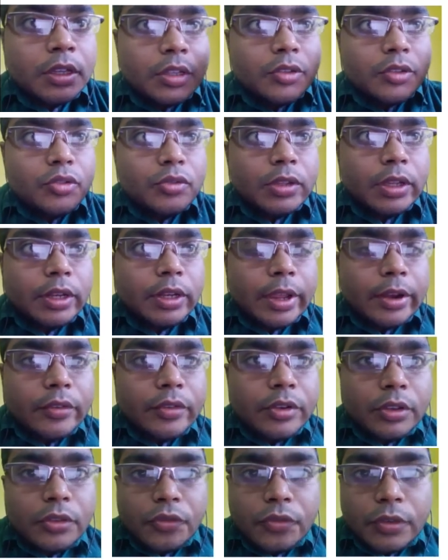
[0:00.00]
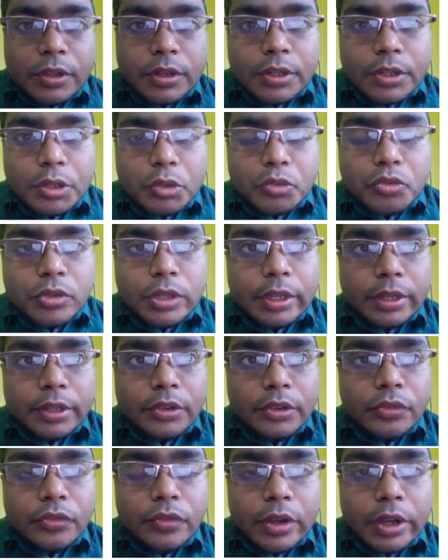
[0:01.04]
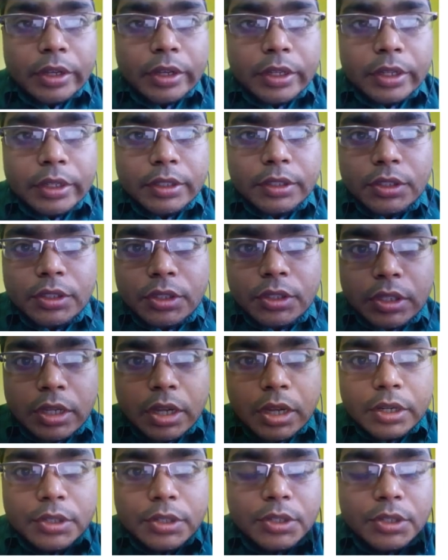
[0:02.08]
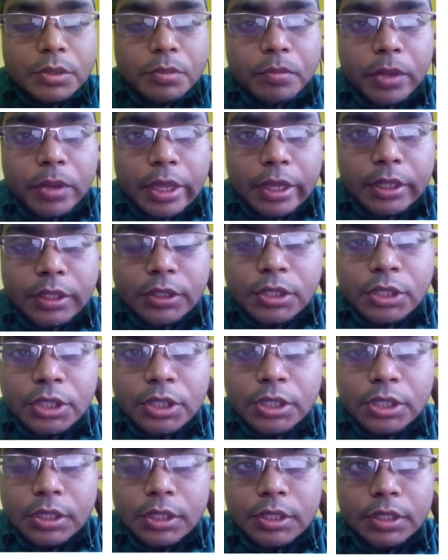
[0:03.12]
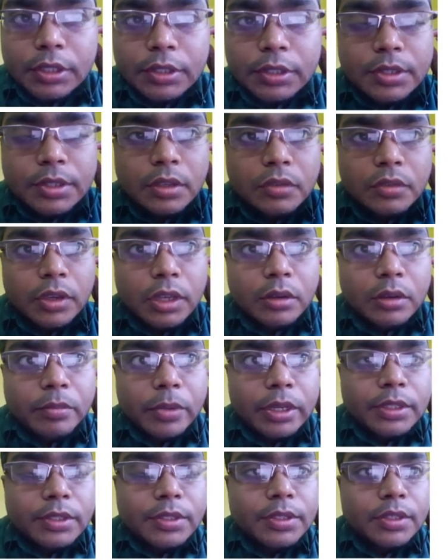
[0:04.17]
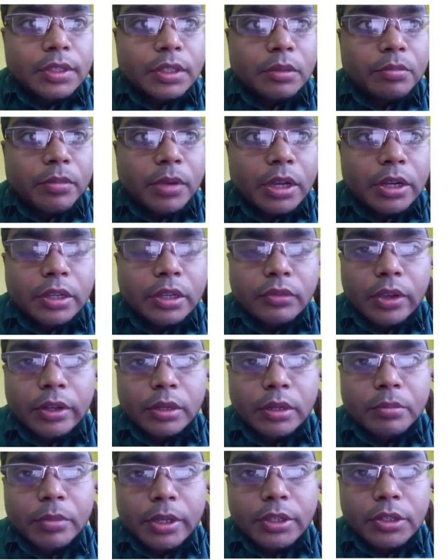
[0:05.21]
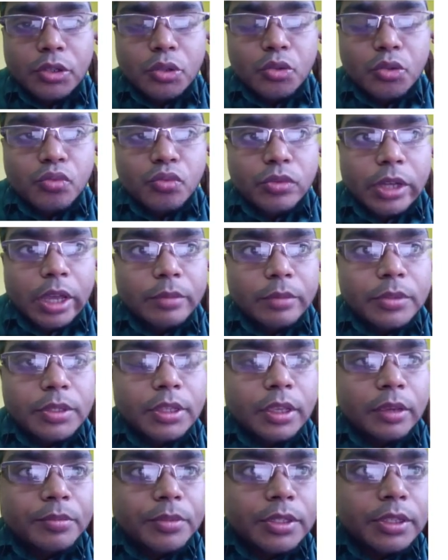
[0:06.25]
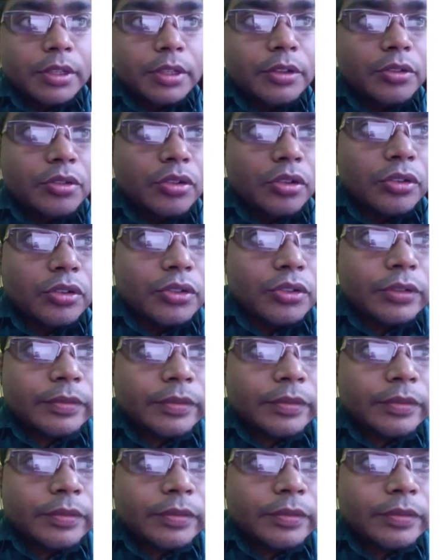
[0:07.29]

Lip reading: So the electric field due to the infinite charged plane sheet is given by sigma divided by 2 times epsilon naught.